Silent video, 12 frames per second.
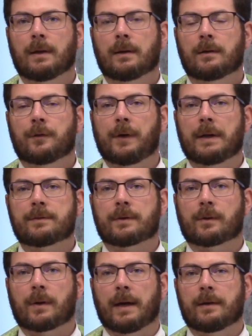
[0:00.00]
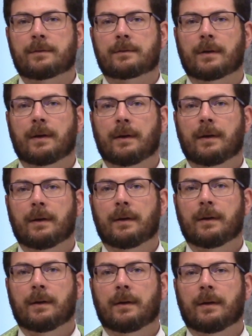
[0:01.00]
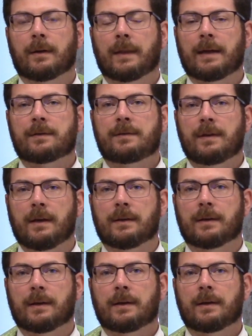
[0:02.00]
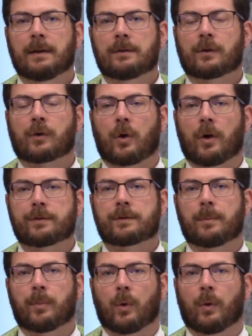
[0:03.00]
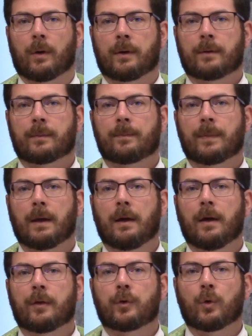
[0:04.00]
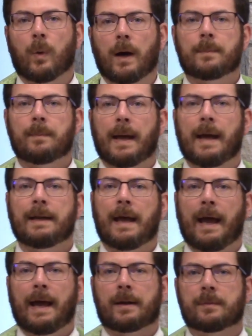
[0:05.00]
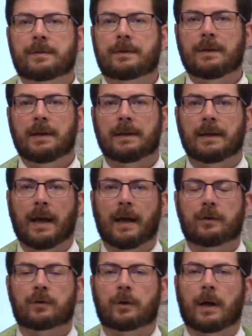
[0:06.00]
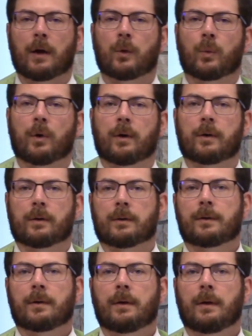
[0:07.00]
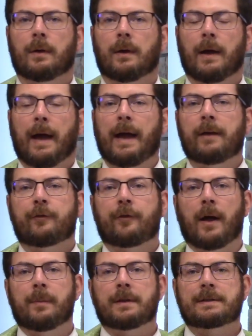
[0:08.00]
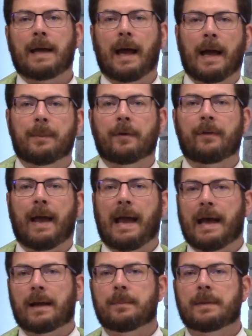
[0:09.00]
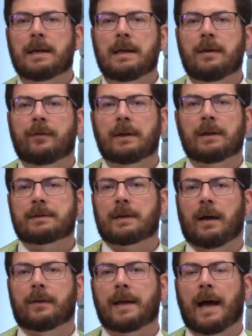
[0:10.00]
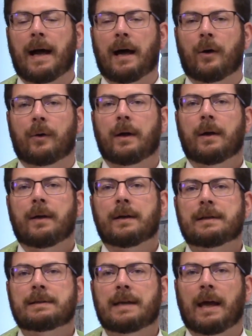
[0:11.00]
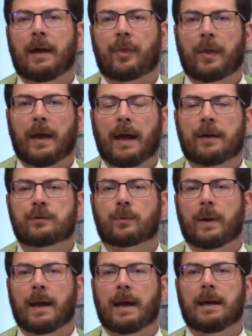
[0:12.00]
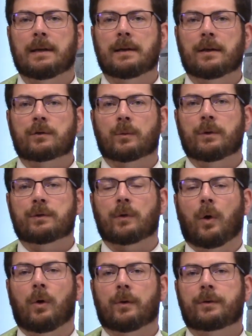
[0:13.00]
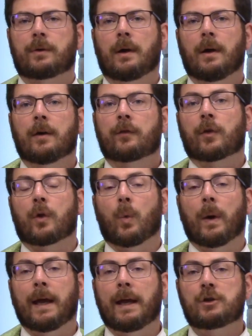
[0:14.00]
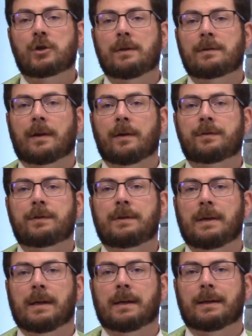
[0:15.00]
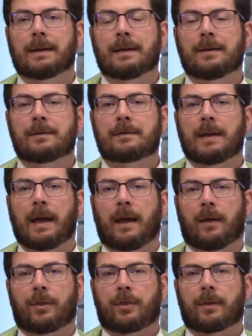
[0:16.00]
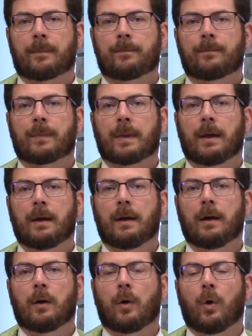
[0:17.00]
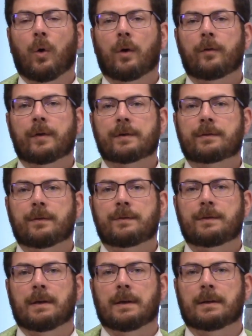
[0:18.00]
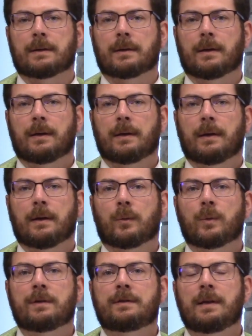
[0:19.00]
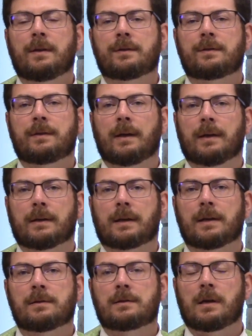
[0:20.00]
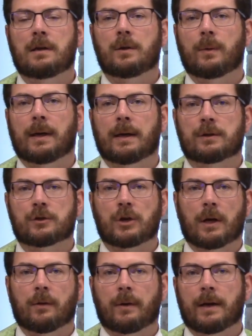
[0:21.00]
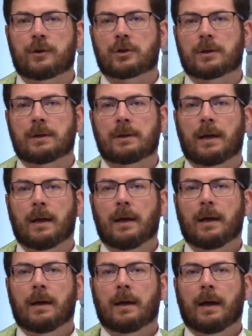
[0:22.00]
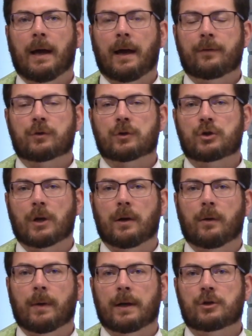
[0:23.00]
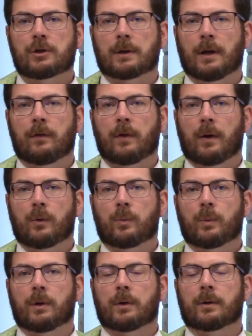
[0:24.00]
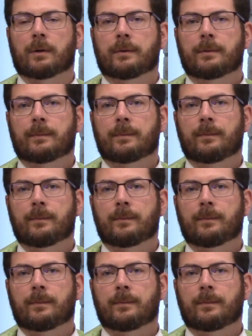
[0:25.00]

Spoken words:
Dear friends in Christ, that sin is across the board. Through one man, Adam, sin entered our world. And from the time of Adam even until now, death has reigned as a result. For the wages of sin is death. All of us have sinned. We see the sin continuing in generation after generation of our world.